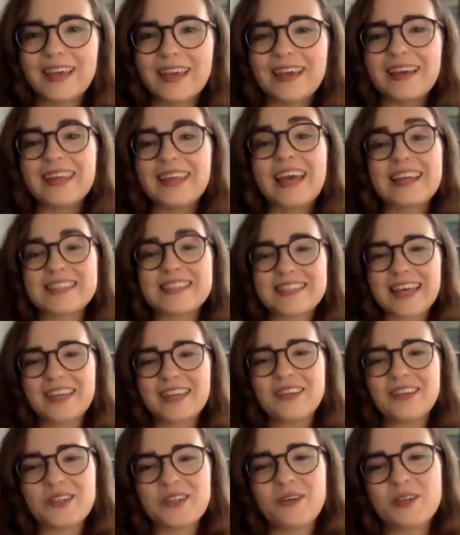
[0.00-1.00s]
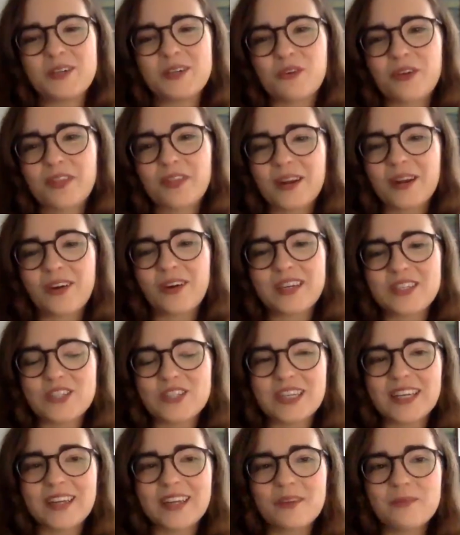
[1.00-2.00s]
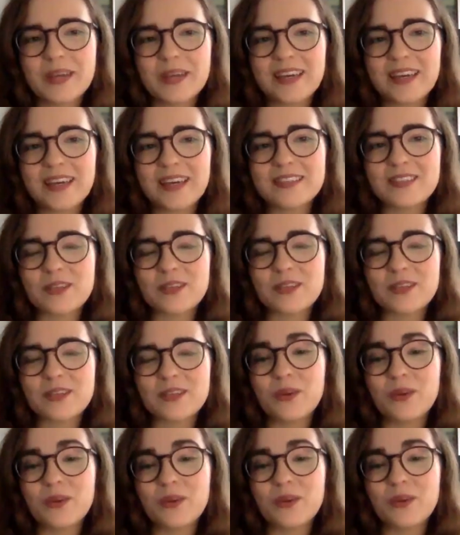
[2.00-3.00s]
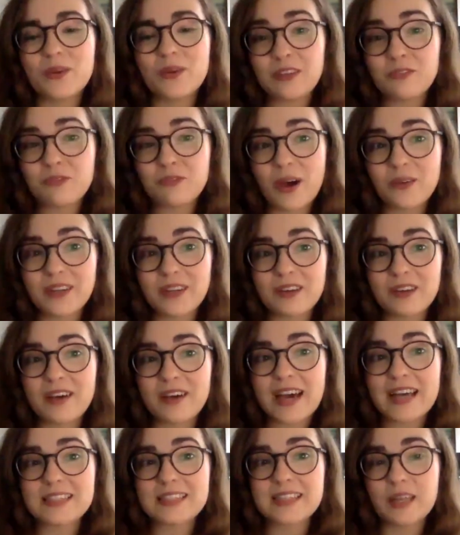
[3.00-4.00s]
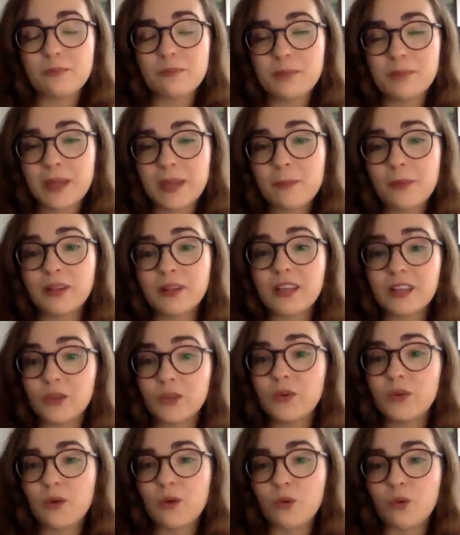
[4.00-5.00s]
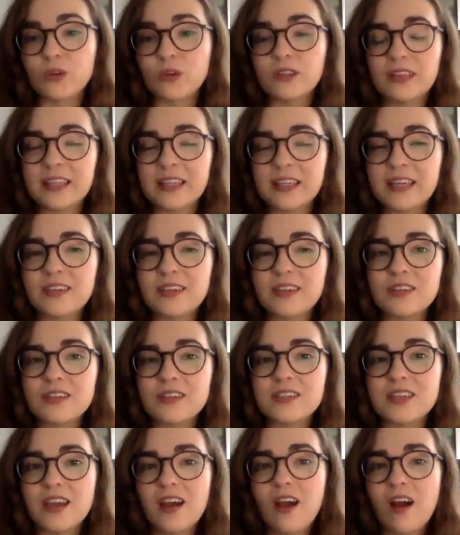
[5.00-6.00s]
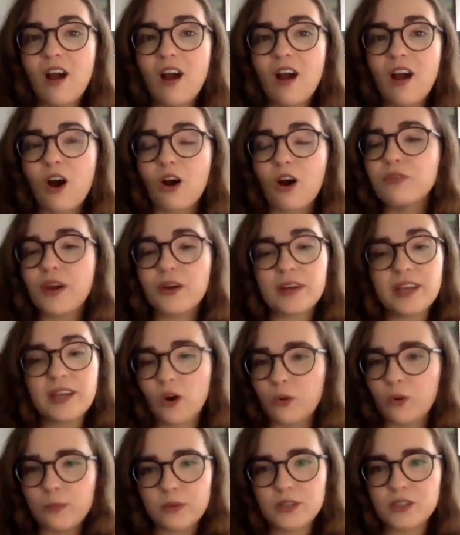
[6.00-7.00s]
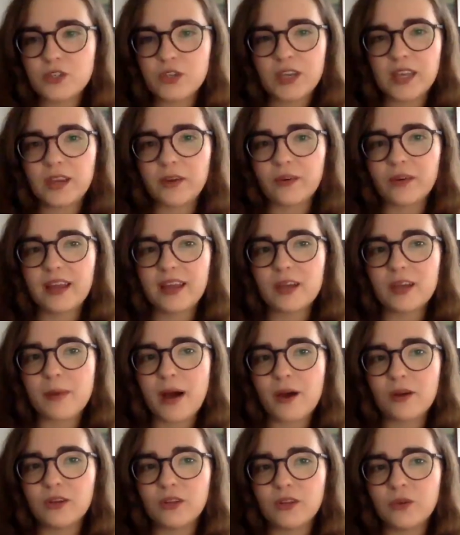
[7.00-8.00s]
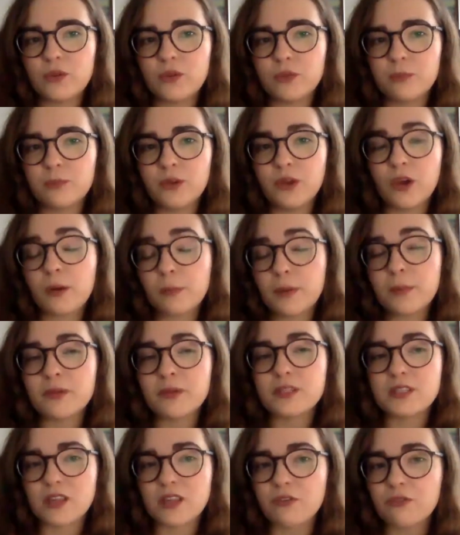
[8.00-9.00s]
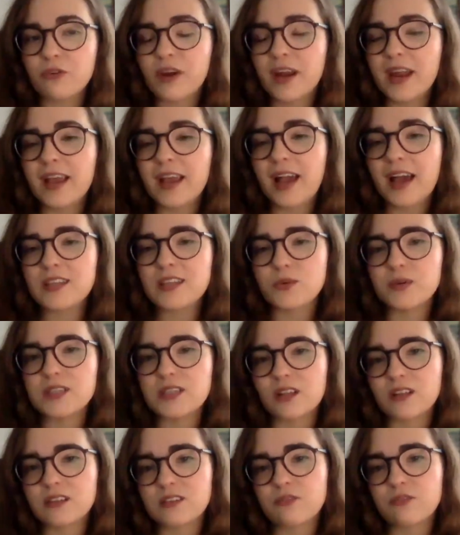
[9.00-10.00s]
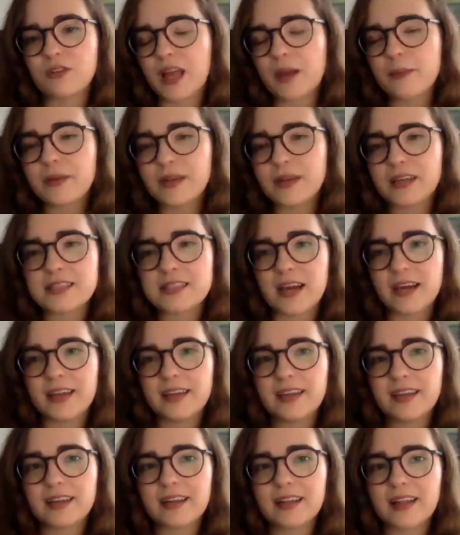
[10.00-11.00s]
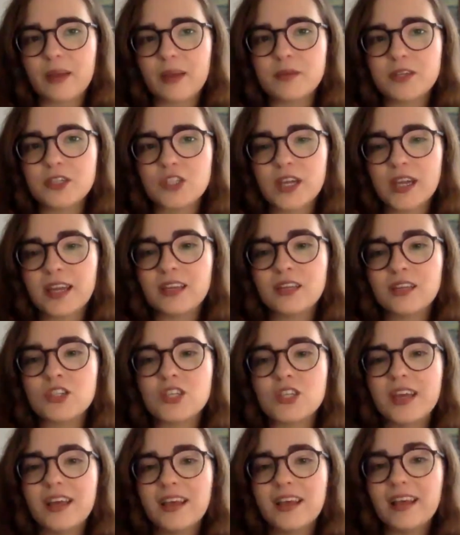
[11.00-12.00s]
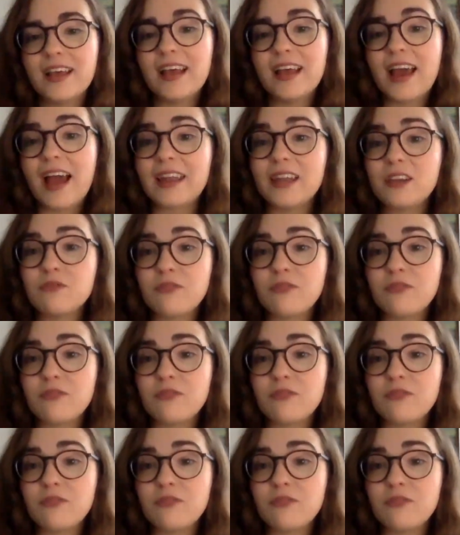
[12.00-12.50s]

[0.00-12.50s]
Yes, thank you so much for that question, because we've definitely found at Avaz that people, including world leaders, are very open to hearing about young people suffering as a result of climate anxiety and climate change. And in